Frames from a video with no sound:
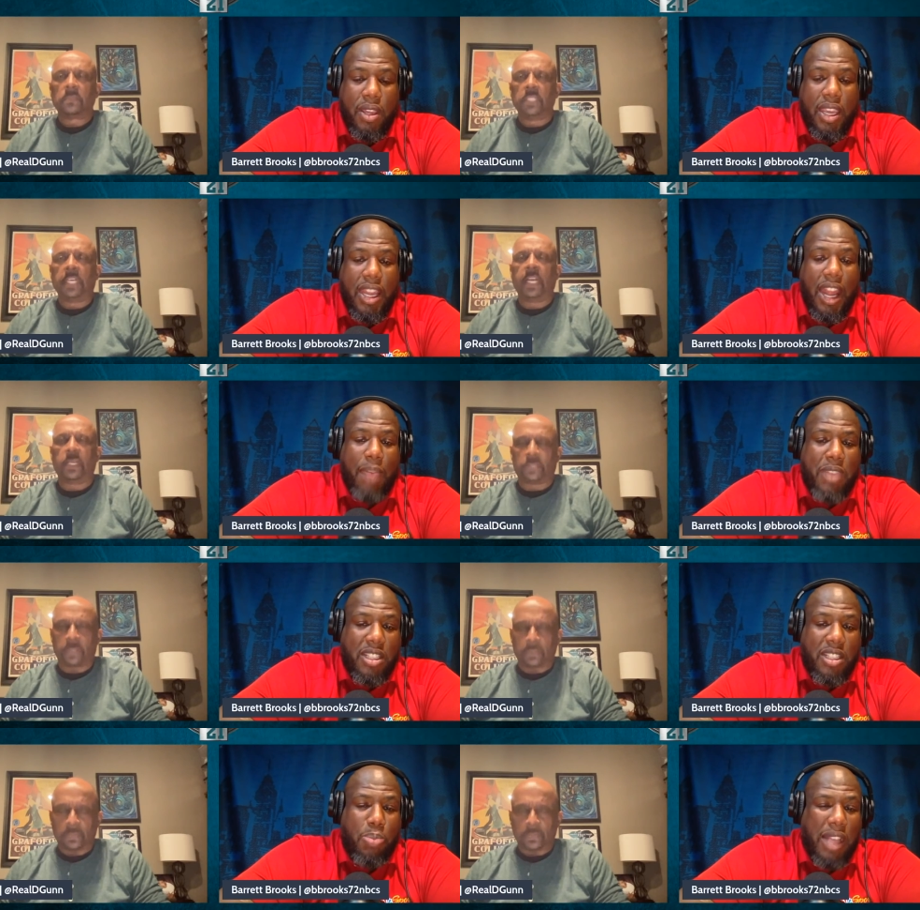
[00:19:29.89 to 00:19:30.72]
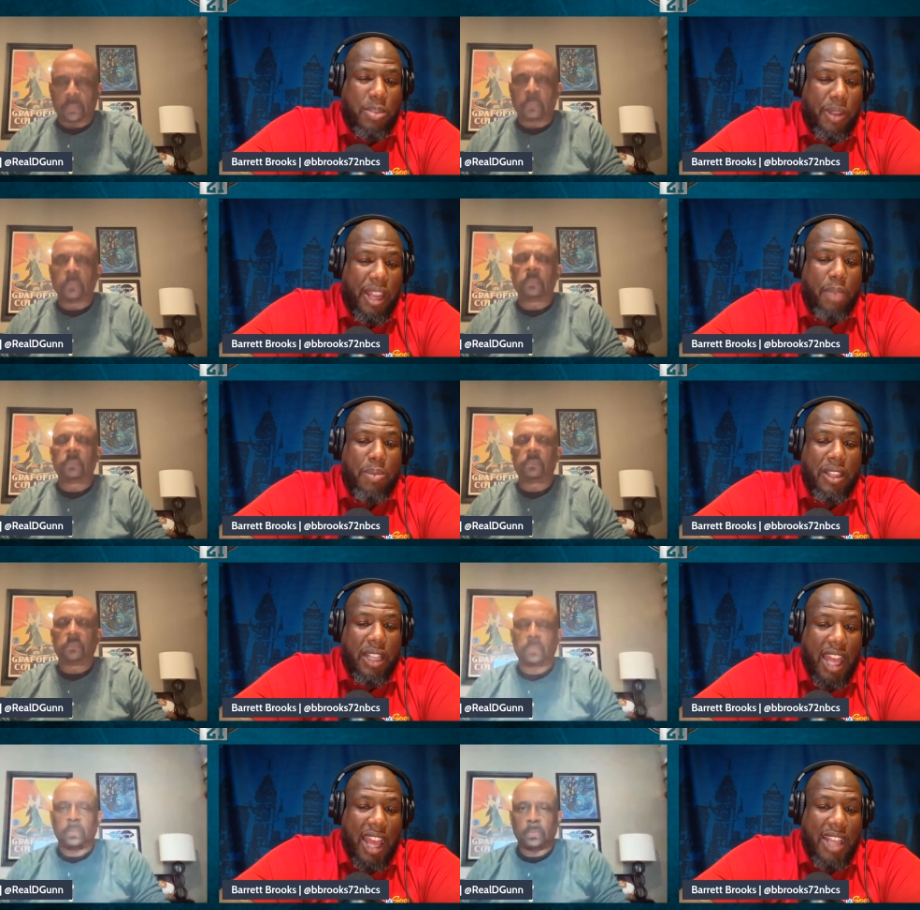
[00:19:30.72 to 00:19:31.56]
Speaker 1: And yeah. I think it's a possibility they can beat
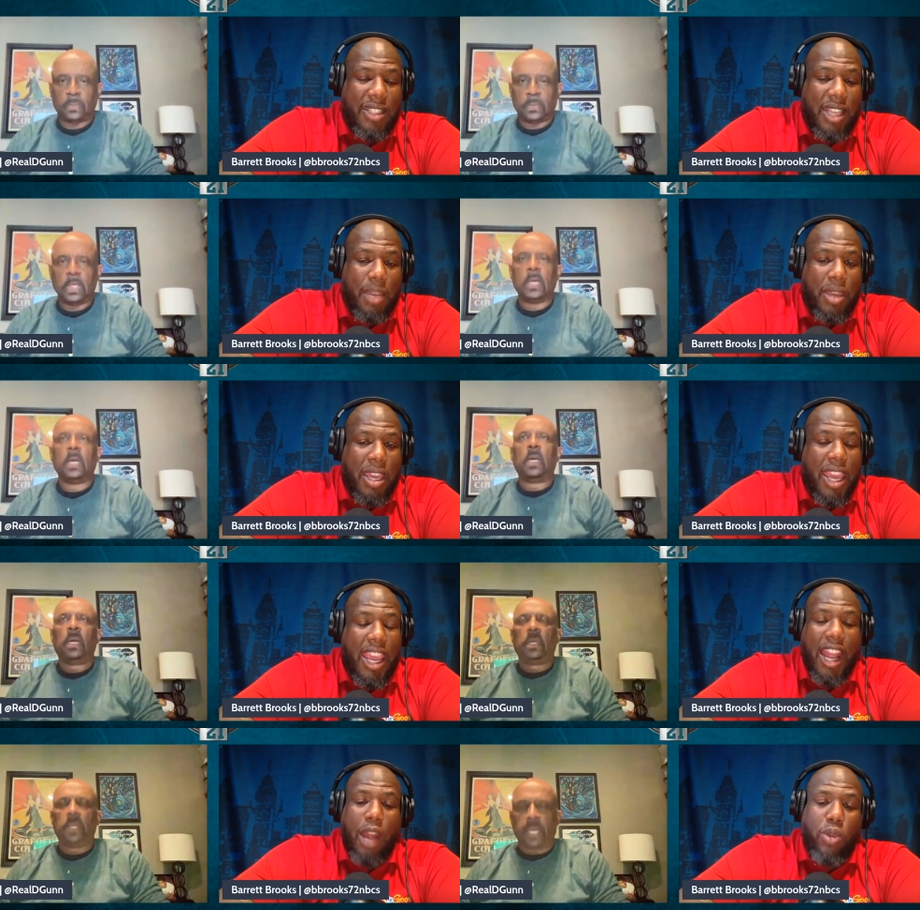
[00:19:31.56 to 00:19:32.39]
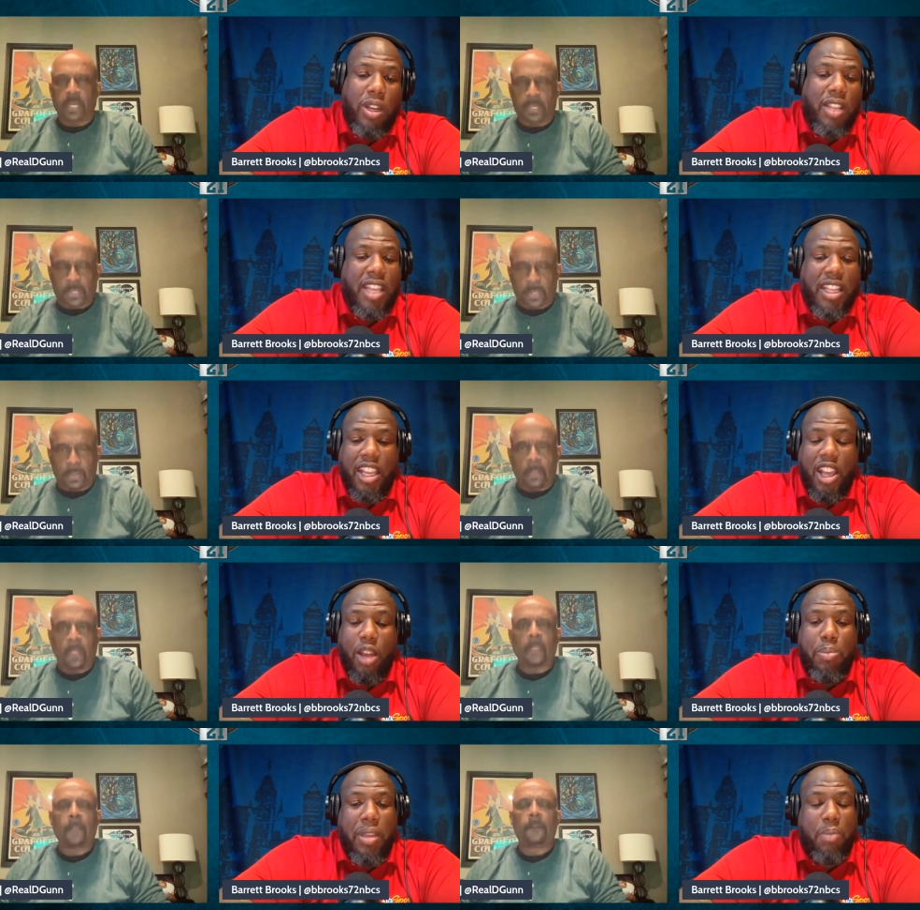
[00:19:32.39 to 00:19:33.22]
the Lions team. And I really think they're
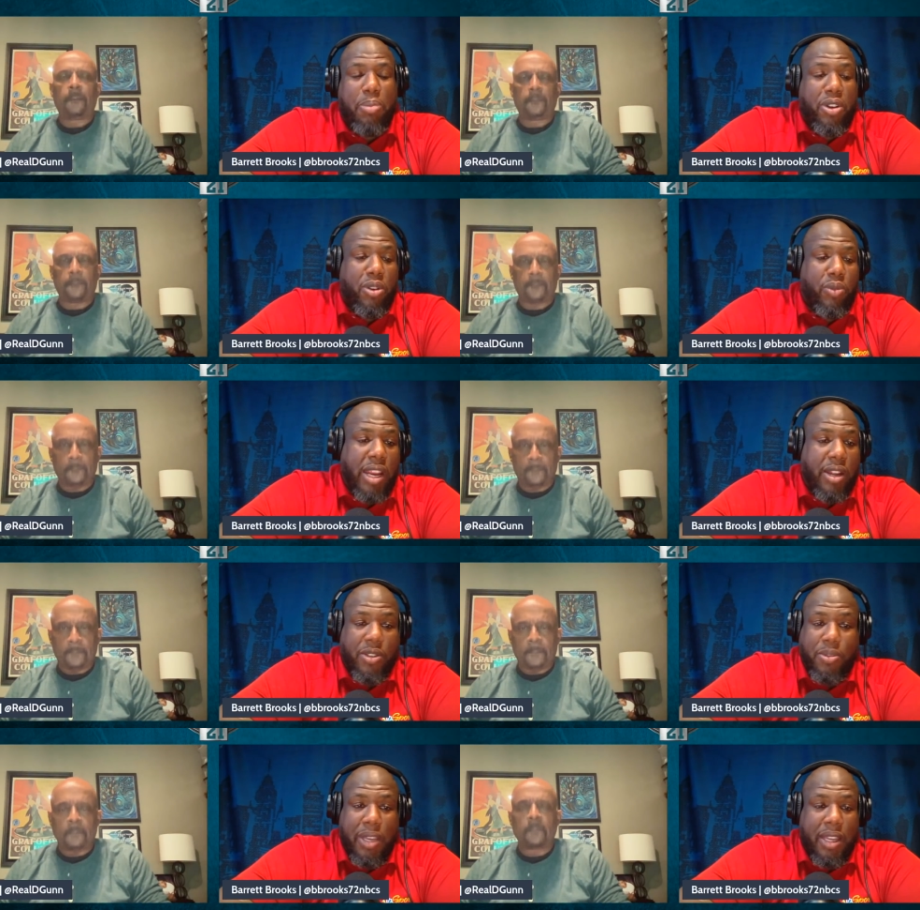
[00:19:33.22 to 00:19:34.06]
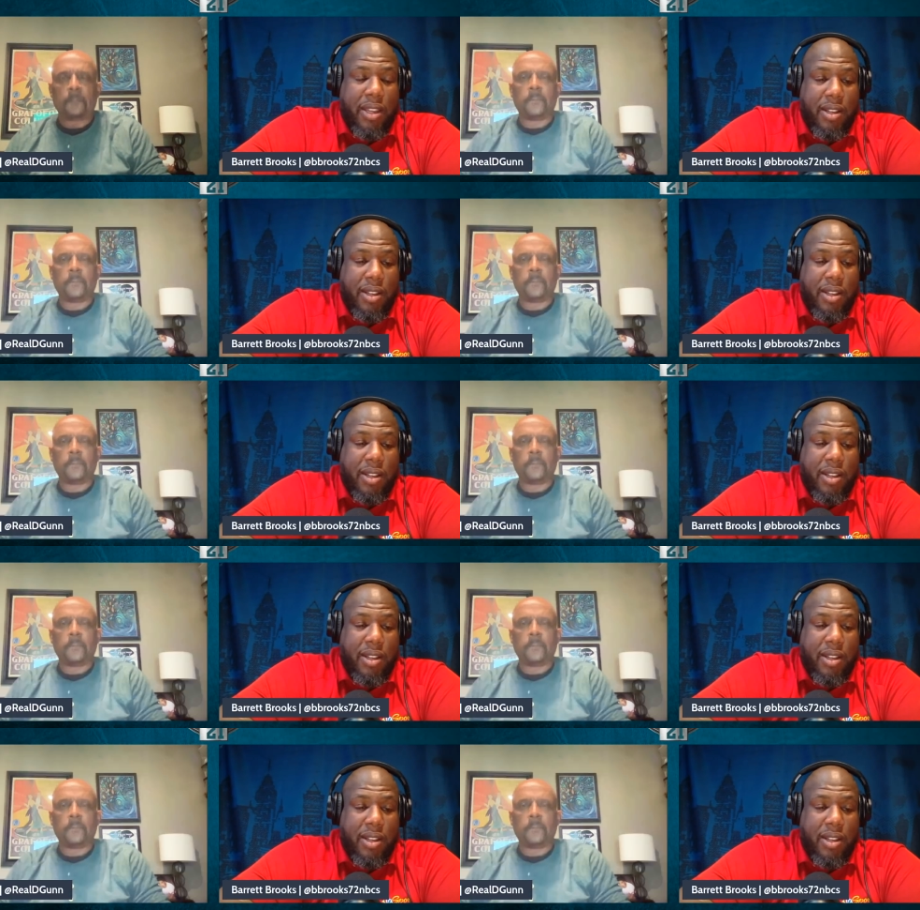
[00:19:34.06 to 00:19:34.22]
gonna beat up on the Raiders, man.